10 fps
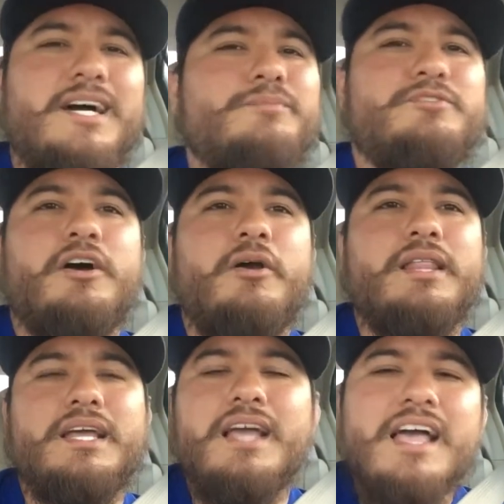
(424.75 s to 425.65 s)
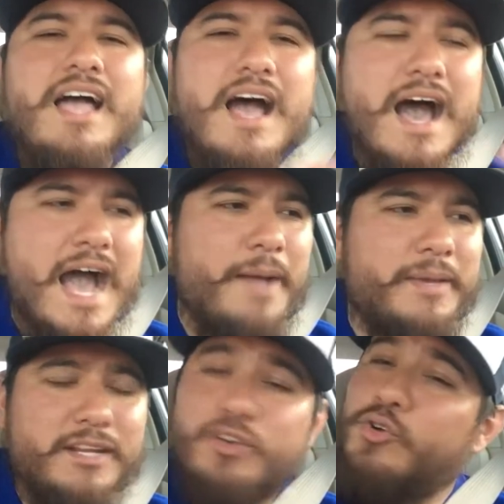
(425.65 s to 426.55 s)
I'm sorry, like I
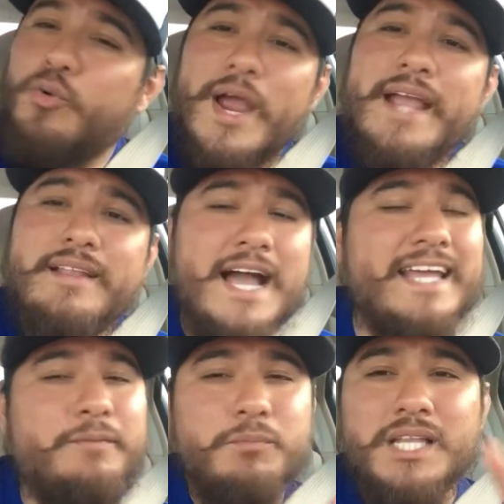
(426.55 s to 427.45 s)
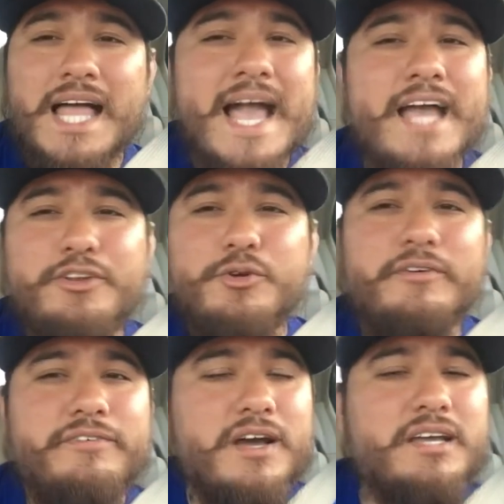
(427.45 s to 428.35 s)
mean, great. I'm glad you're
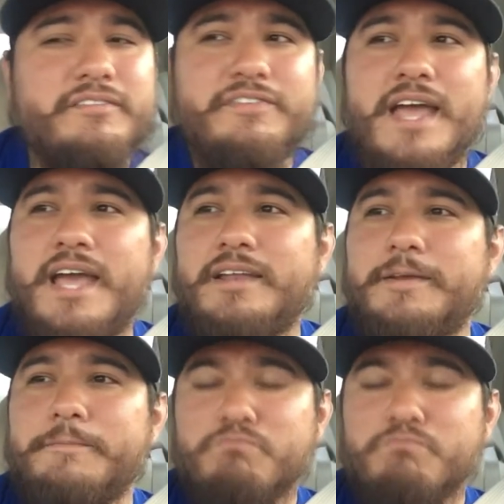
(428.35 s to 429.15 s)
a fucking fan.